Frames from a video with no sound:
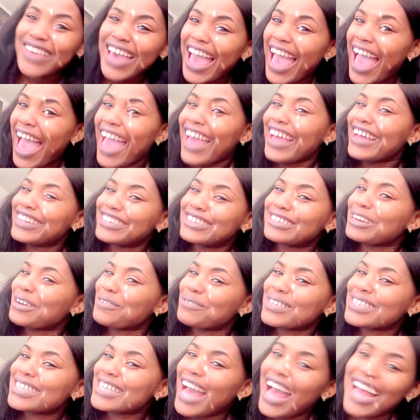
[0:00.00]
at
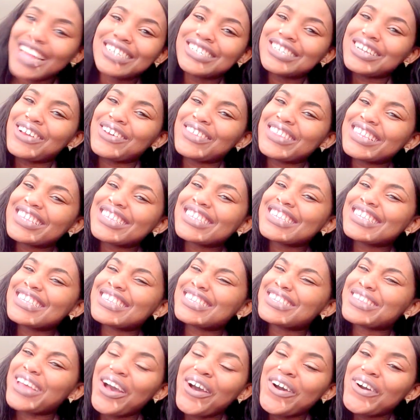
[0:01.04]
Jeremy Scott show, this is
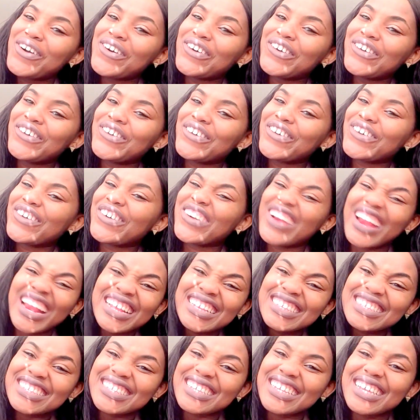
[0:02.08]
so
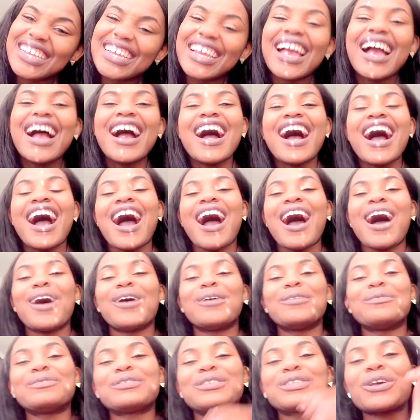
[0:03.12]
crazy.
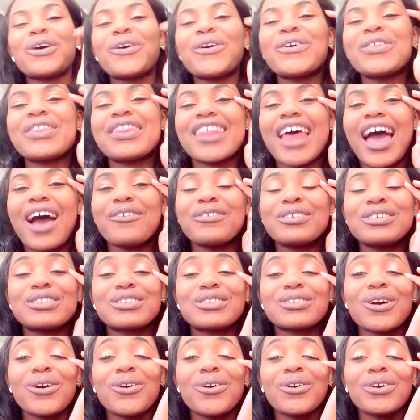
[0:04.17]
So
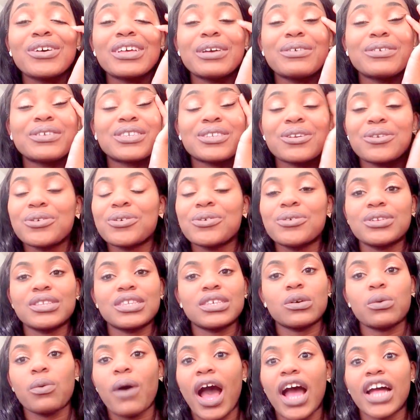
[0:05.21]
it was so cool
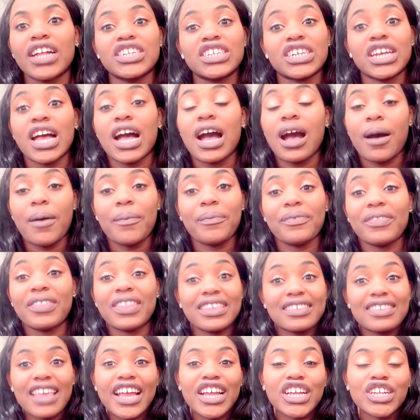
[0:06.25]
to watch
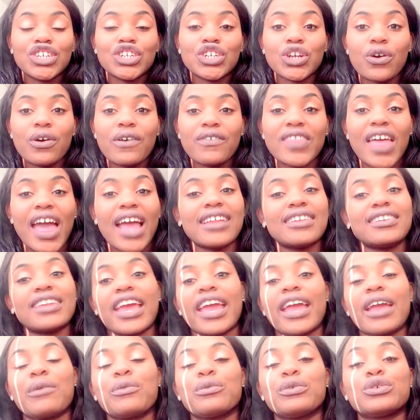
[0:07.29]
the second show of that
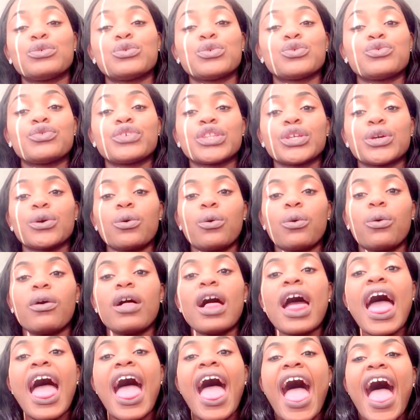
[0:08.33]
day, which was really
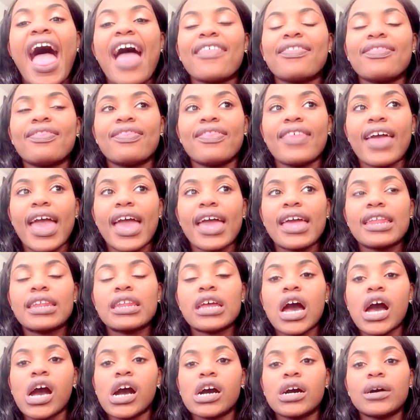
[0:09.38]
cool. And then
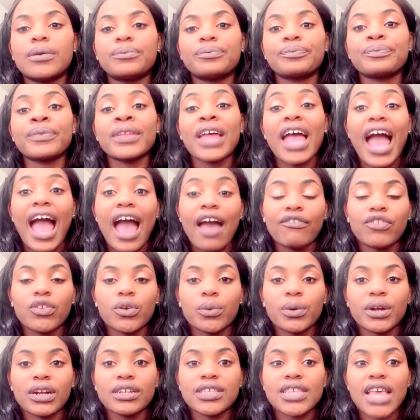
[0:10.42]

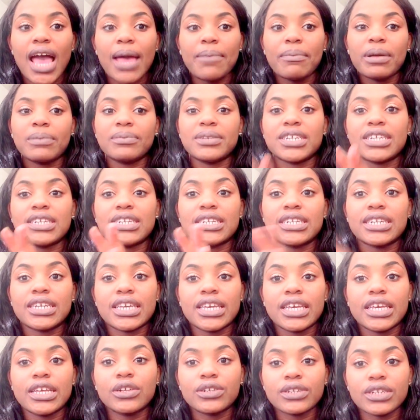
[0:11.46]
afterwards I bumped into
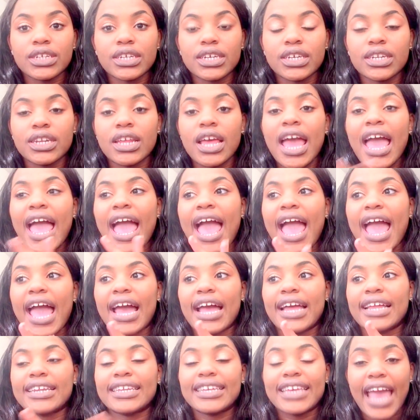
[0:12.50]
Nikki Hilton
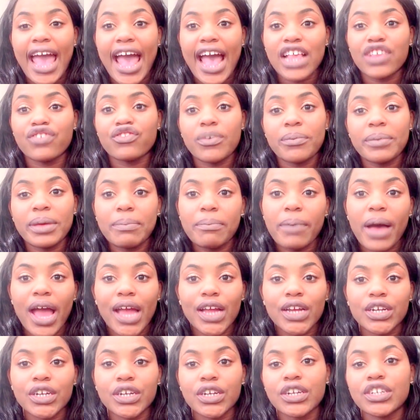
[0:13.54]
and Yaz from
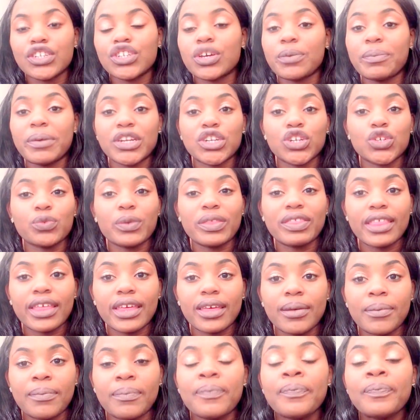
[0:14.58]
Empire, took pictures with
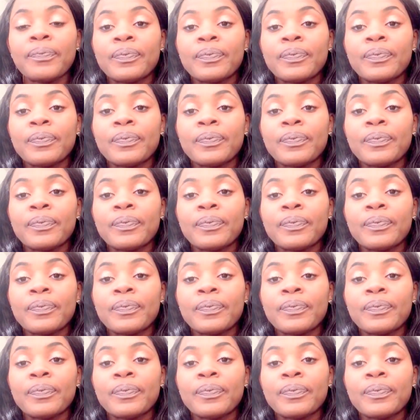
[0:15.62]
them,